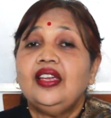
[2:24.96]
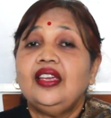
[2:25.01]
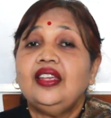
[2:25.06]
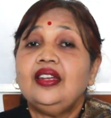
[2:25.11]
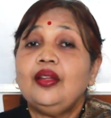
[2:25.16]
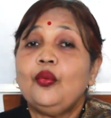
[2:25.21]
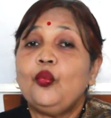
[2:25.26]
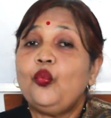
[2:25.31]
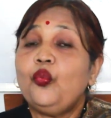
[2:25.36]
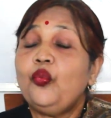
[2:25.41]

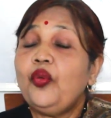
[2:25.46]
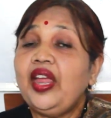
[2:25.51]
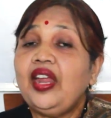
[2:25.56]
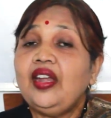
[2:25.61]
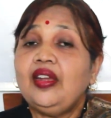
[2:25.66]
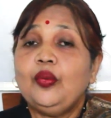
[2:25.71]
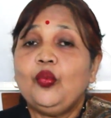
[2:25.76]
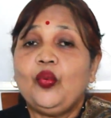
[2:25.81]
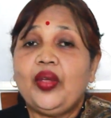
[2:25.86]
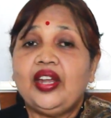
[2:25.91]
in a
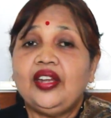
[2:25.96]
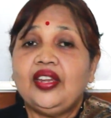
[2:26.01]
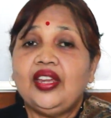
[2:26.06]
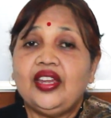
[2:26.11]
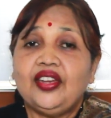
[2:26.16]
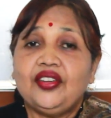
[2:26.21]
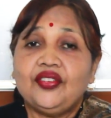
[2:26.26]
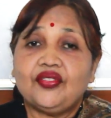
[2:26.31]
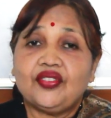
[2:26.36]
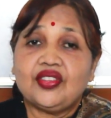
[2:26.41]
very,
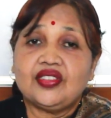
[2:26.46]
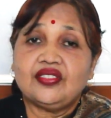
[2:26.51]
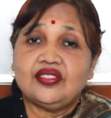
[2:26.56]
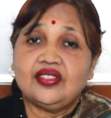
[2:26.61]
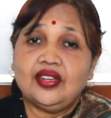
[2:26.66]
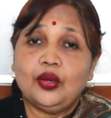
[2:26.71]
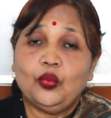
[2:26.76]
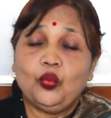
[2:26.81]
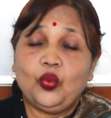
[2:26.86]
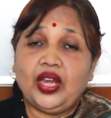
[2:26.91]
very
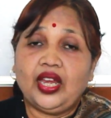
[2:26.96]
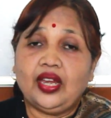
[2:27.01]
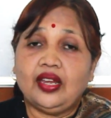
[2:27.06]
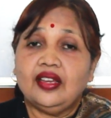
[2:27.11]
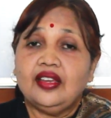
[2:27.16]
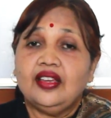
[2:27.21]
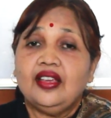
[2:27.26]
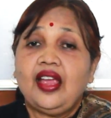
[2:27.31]
interesting way,